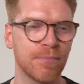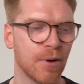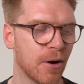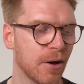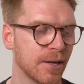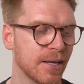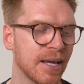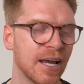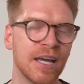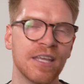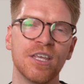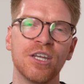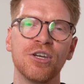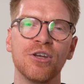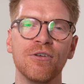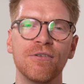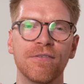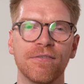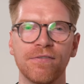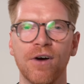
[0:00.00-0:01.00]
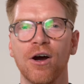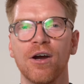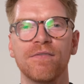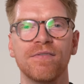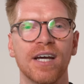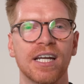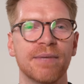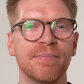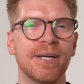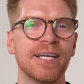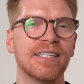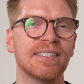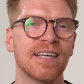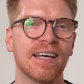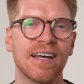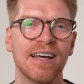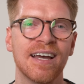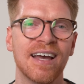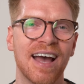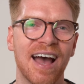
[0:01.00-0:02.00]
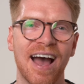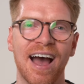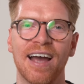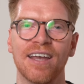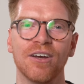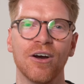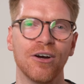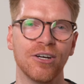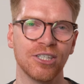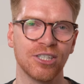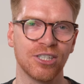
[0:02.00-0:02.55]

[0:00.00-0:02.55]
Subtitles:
by the new 5nm AI